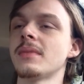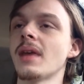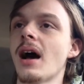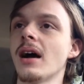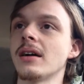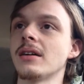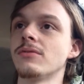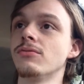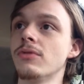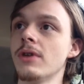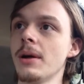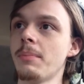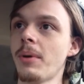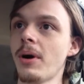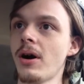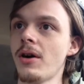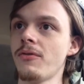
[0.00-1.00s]

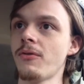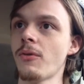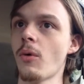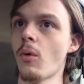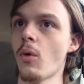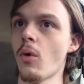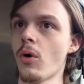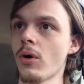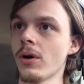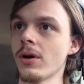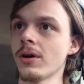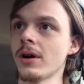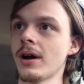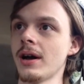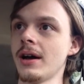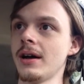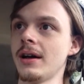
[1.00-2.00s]
ripoff
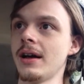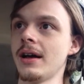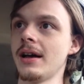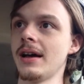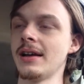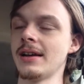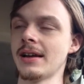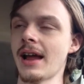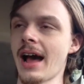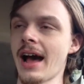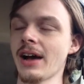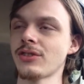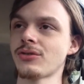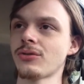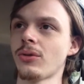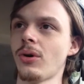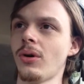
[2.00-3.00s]
or an
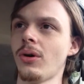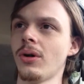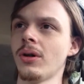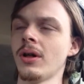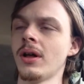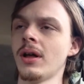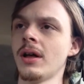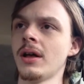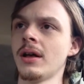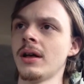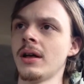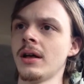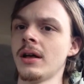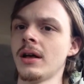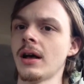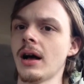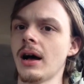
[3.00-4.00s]
actual
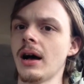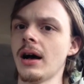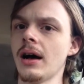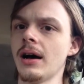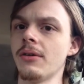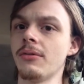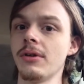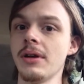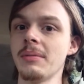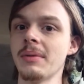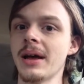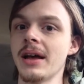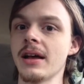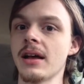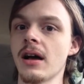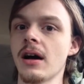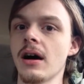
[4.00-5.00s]

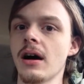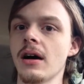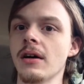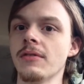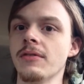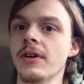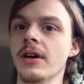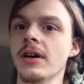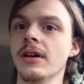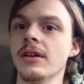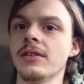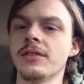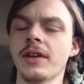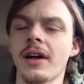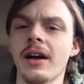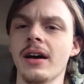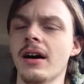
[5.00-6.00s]
remake of
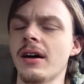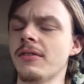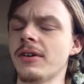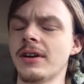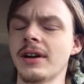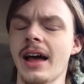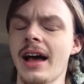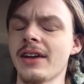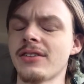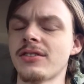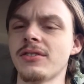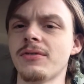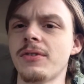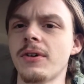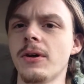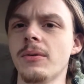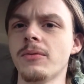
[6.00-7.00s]
an action
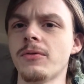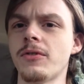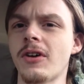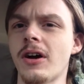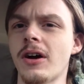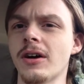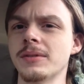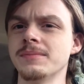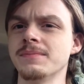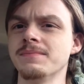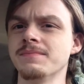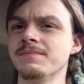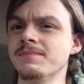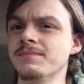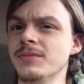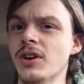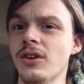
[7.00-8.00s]
film
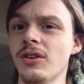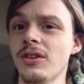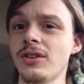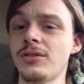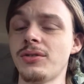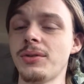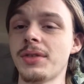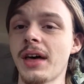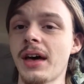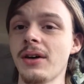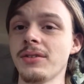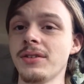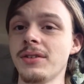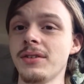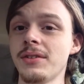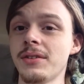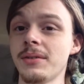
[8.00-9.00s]
from the early
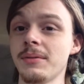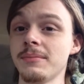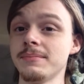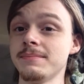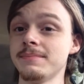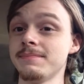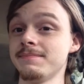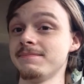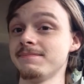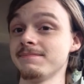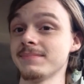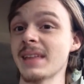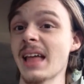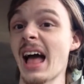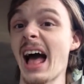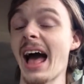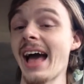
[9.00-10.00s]
2000s.
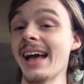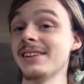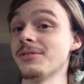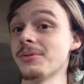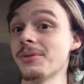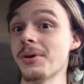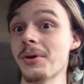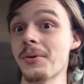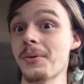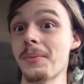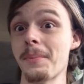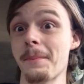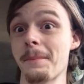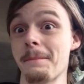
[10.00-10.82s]
I don't know,